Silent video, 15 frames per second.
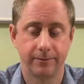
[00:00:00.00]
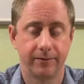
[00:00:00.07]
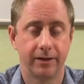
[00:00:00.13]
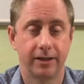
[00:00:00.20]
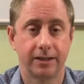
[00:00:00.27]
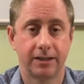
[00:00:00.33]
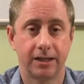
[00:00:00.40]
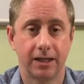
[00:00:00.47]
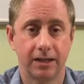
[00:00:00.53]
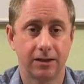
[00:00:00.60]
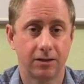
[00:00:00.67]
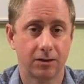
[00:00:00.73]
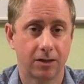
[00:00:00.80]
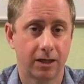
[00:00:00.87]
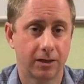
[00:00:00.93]
Again,
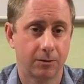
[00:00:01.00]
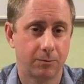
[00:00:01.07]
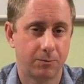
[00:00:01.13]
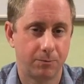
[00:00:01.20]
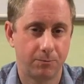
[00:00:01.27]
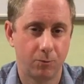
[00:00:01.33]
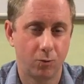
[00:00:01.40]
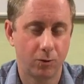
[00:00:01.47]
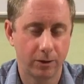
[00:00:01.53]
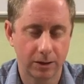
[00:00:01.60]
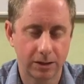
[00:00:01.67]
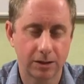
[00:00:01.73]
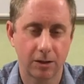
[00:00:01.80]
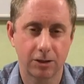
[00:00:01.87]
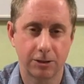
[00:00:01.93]
they're going to really
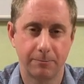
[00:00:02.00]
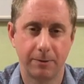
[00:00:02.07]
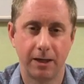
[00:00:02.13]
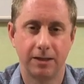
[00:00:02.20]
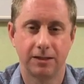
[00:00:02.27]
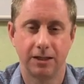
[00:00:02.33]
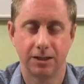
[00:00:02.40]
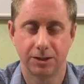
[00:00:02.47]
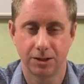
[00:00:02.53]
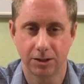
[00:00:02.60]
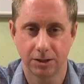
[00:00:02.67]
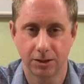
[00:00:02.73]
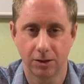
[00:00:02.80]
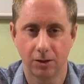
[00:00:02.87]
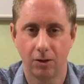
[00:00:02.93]
start to pay attention
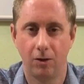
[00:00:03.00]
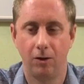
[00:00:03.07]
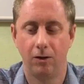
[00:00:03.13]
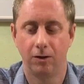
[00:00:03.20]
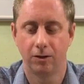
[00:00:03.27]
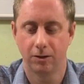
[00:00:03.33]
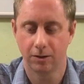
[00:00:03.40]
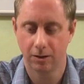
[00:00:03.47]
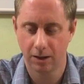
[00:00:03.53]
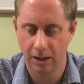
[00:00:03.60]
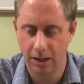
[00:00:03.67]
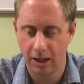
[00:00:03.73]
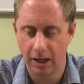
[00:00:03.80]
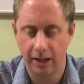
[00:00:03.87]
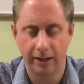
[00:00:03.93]
to longer
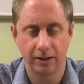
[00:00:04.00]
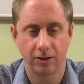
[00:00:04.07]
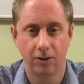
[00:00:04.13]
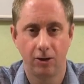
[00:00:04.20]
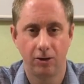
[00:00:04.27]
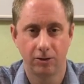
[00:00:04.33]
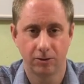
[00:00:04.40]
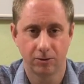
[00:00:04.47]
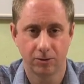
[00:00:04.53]
and longer